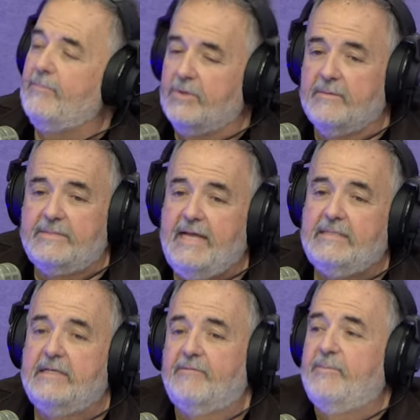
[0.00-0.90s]
going to
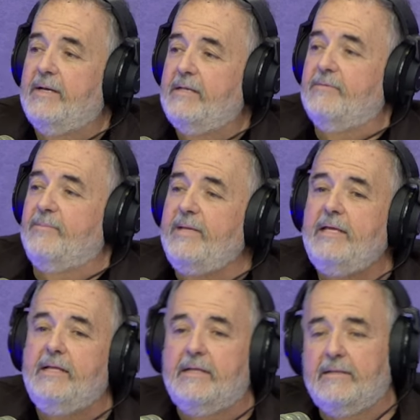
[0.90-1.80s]
text everybody with
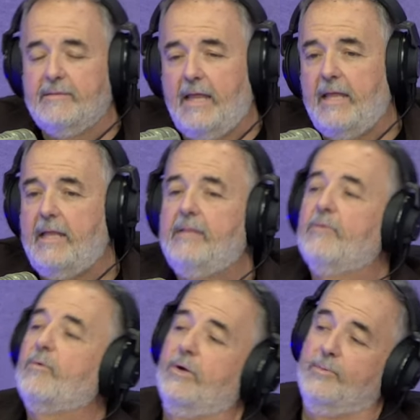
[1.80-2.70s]
me in the
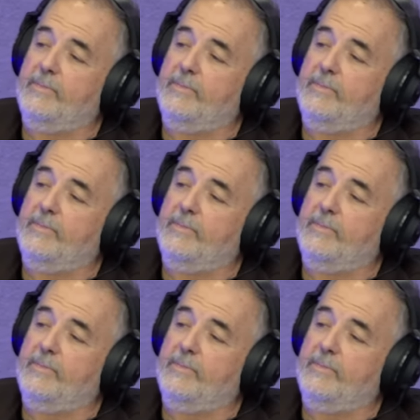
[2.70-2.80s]
robe.